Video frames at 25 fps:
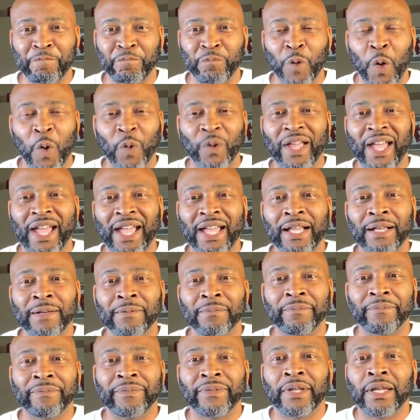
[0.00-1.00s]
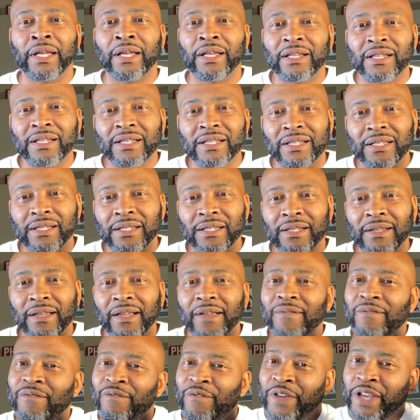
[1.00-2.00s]
Okay?
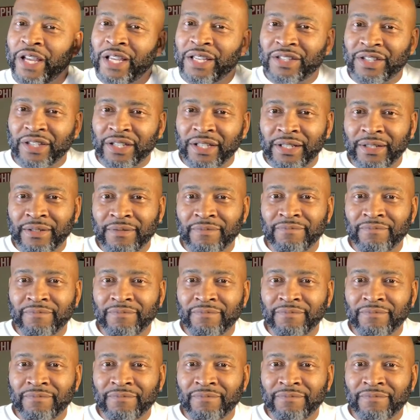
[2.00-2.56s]
Vision,